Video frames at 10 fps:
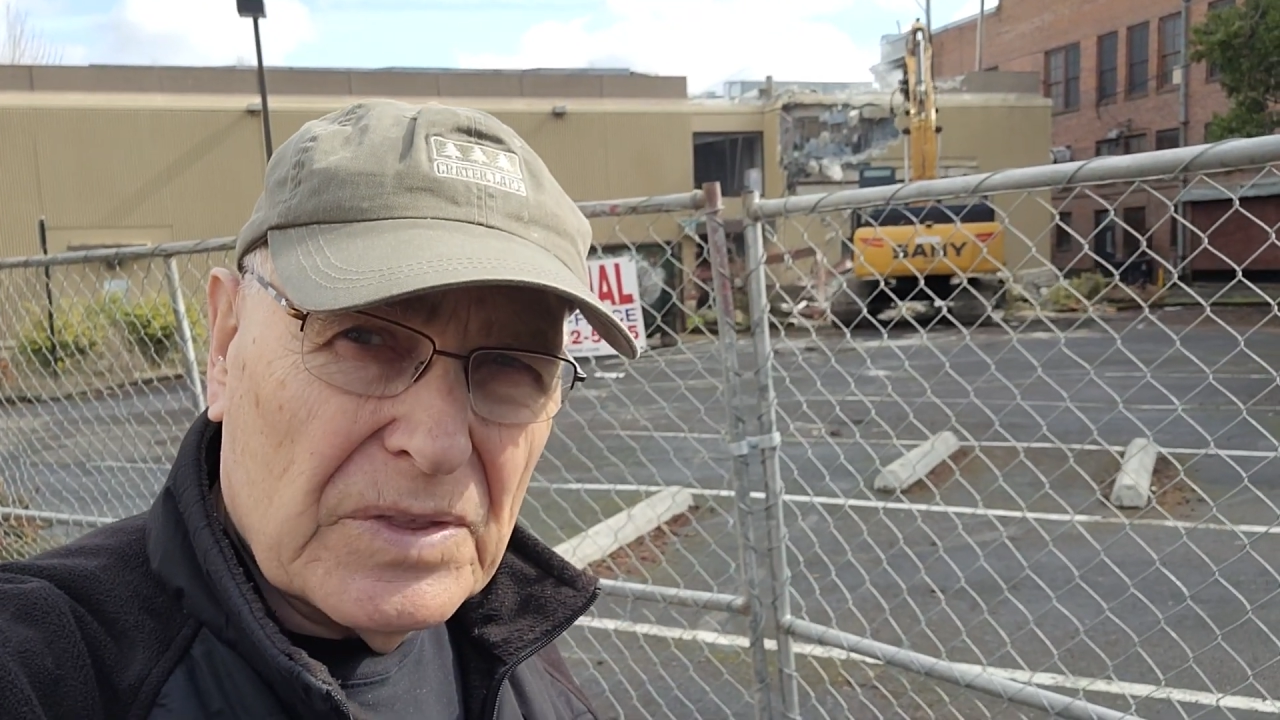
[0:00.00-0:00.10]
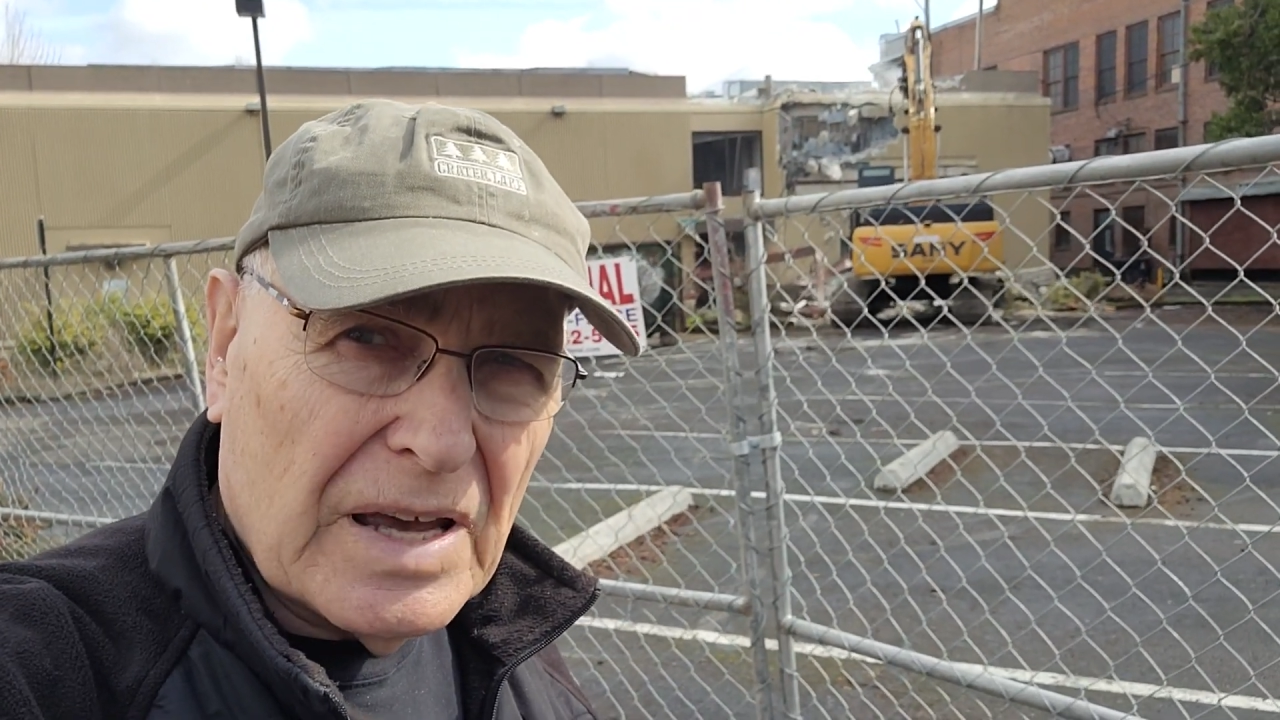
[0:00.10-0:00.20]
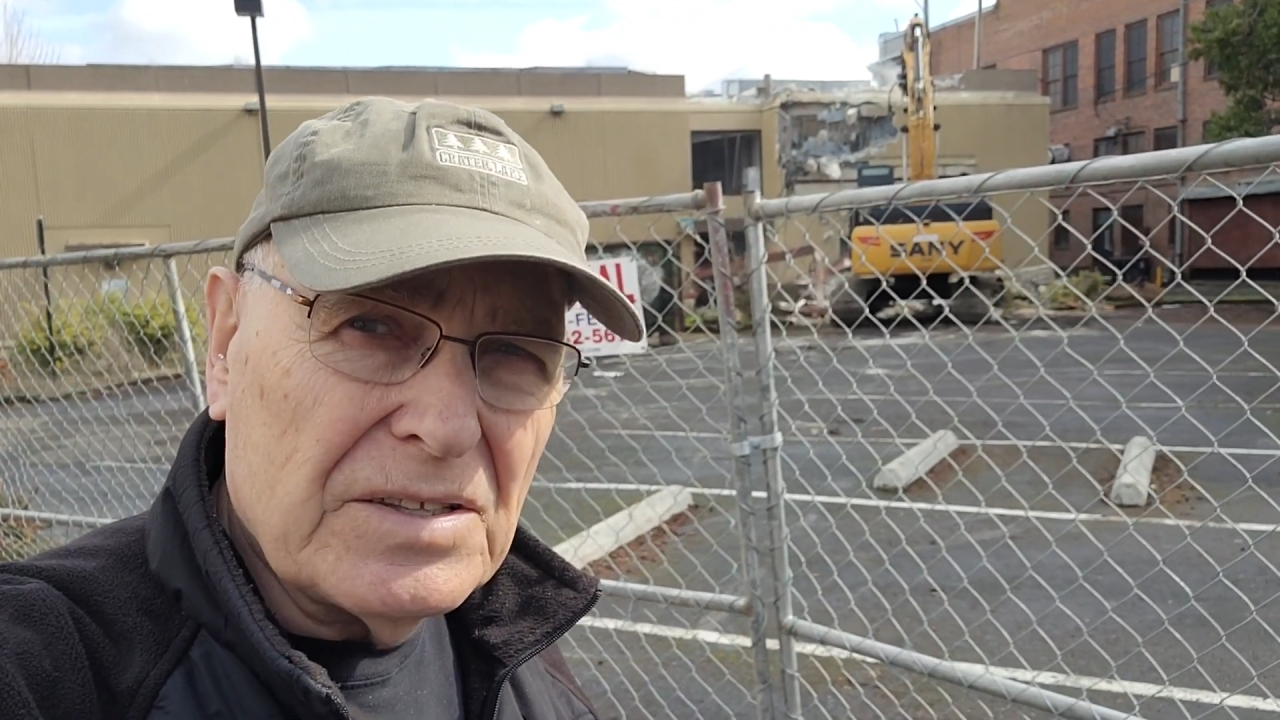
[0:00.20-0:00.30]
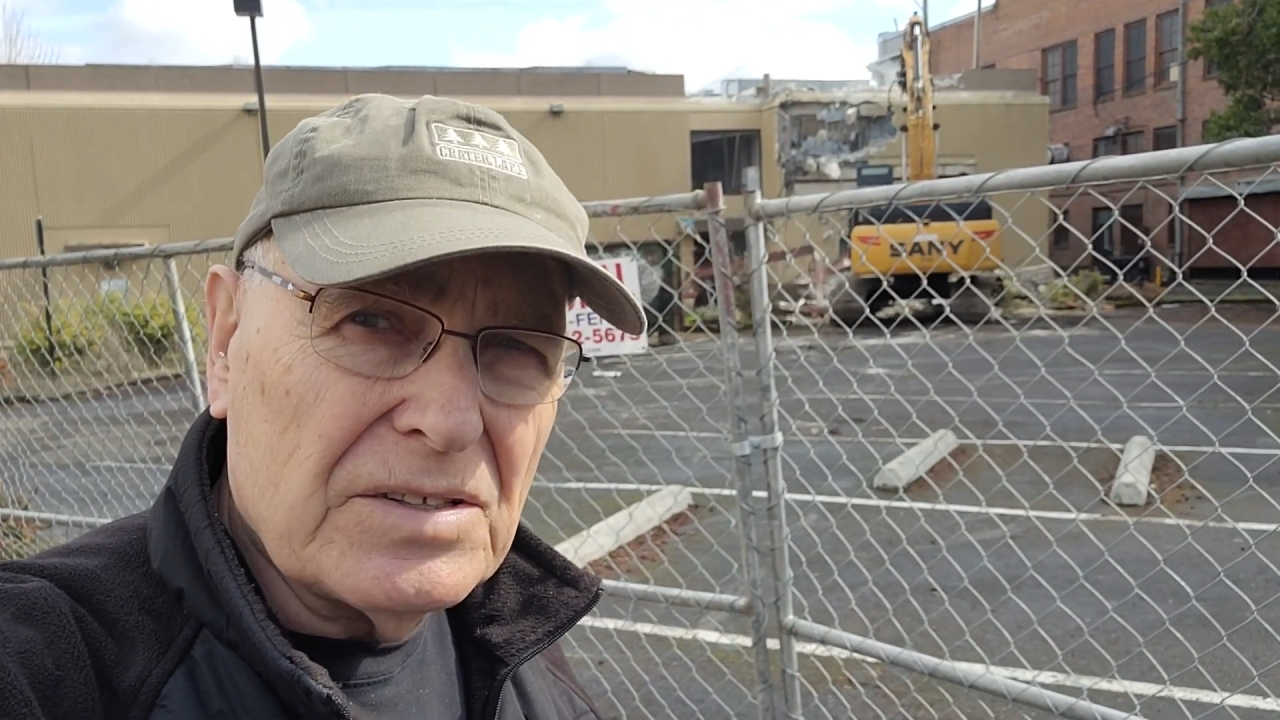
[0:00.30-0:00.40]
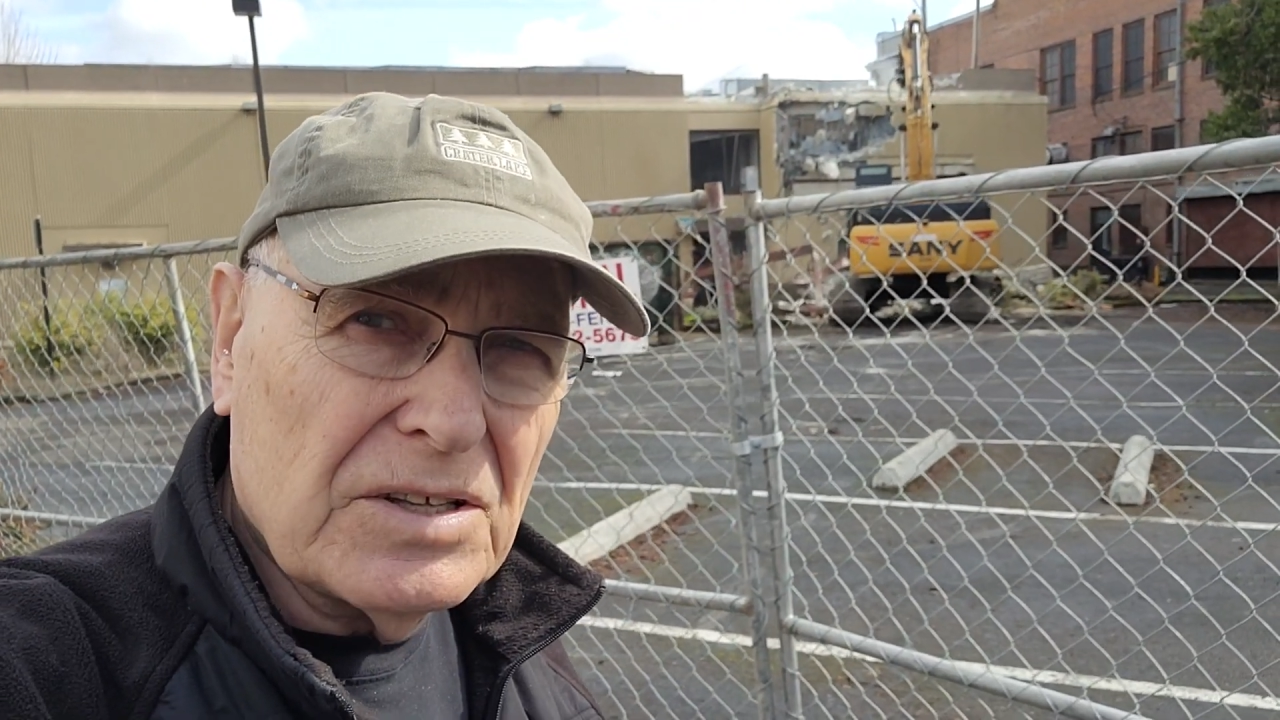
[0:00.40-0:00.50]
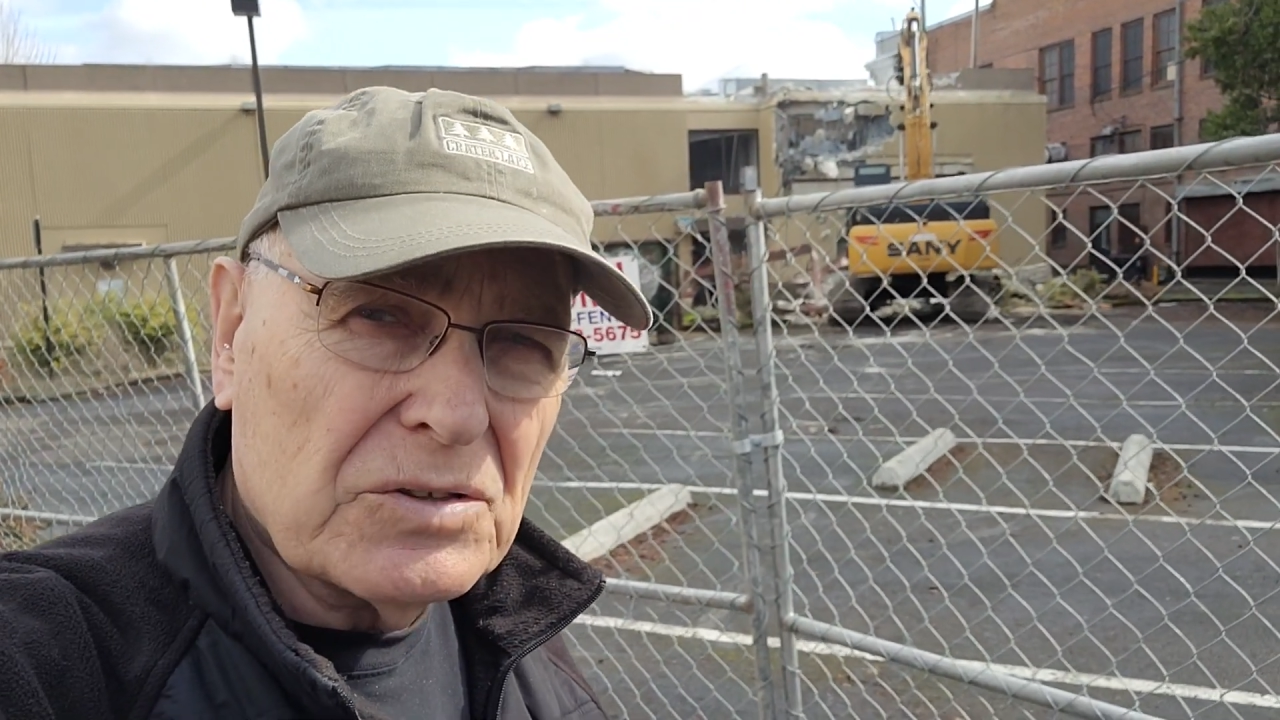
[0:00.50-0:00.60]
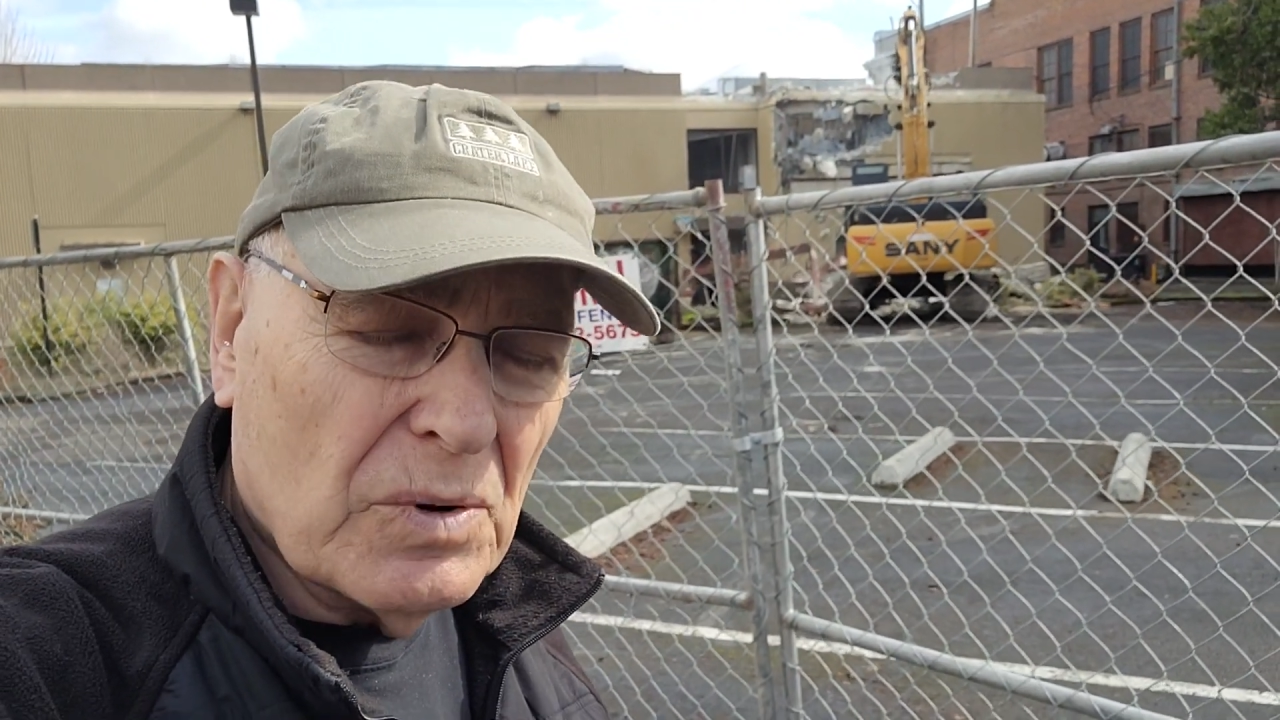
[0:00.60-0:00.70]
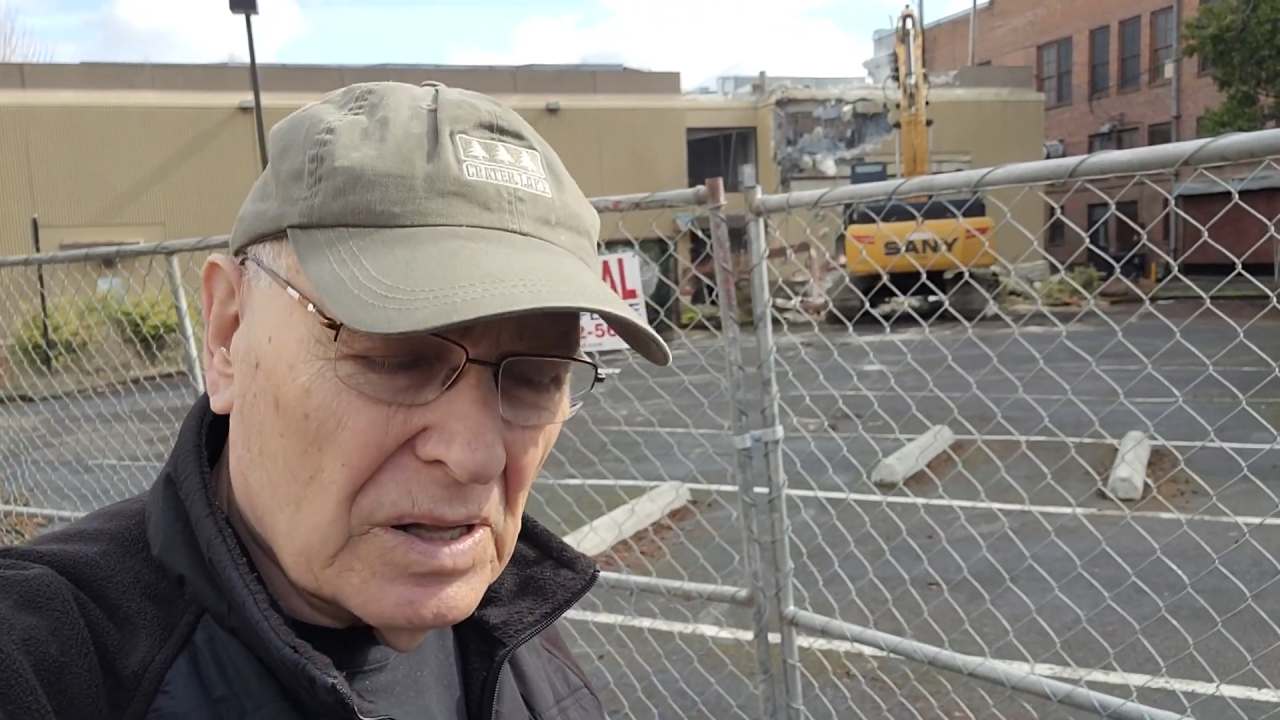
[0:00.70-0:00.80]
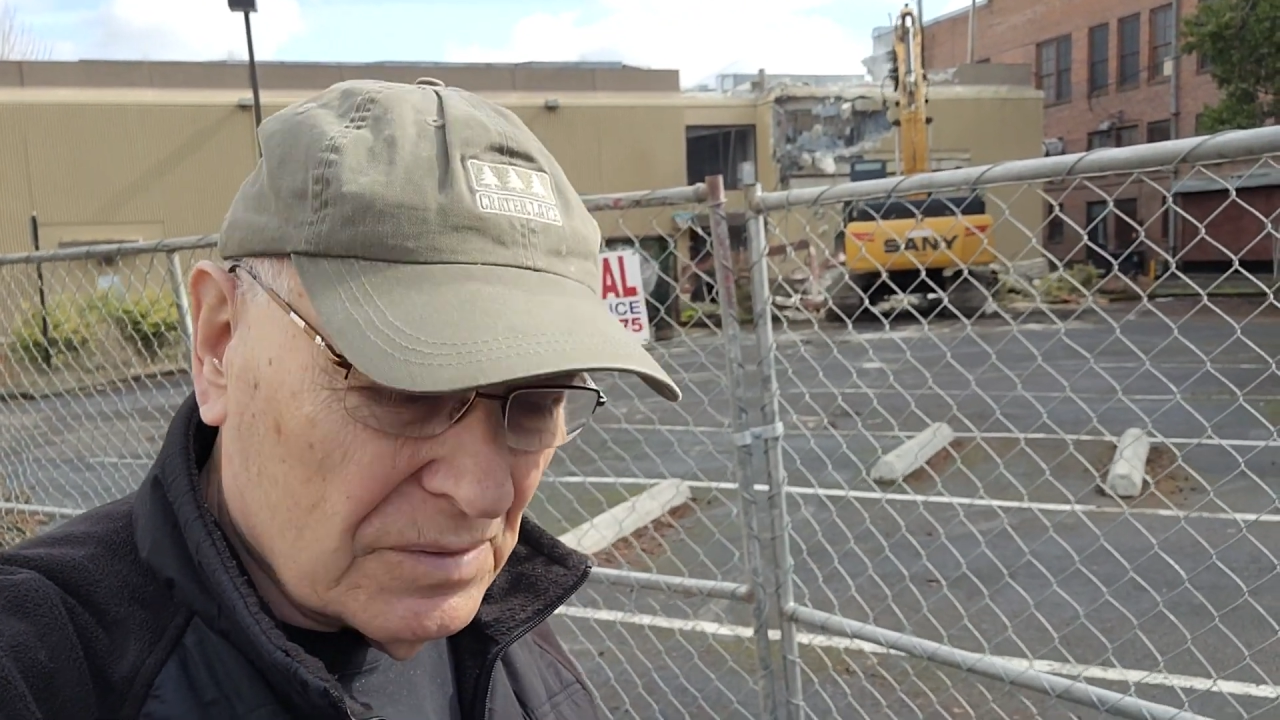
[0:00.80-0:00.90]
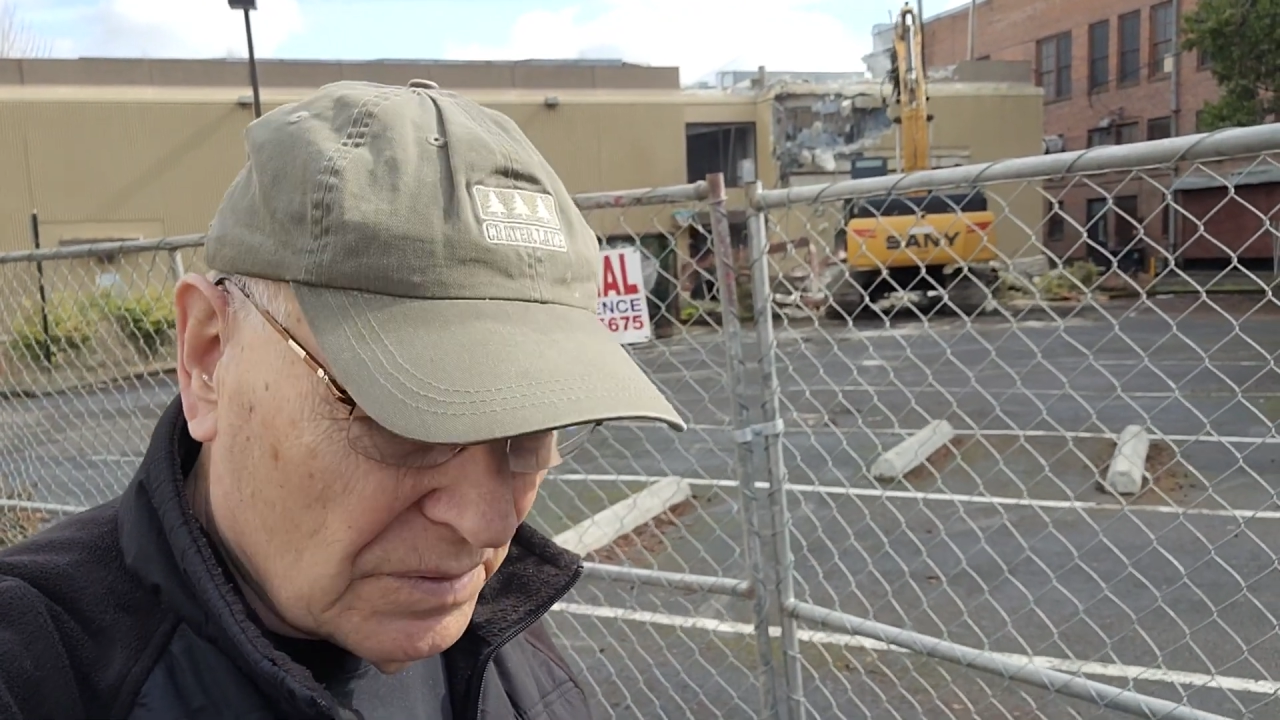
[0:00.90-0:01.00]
1912.